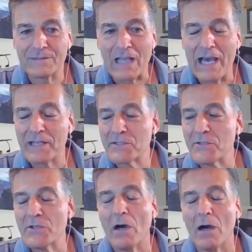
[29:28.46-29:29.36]
That is
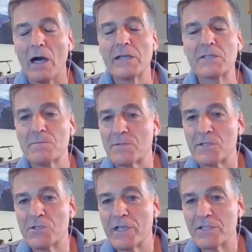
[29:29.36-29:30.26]
an awesome
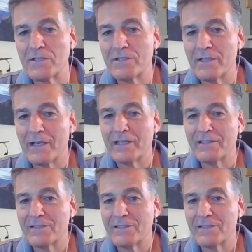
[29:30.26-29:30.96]
suggestion, Donna.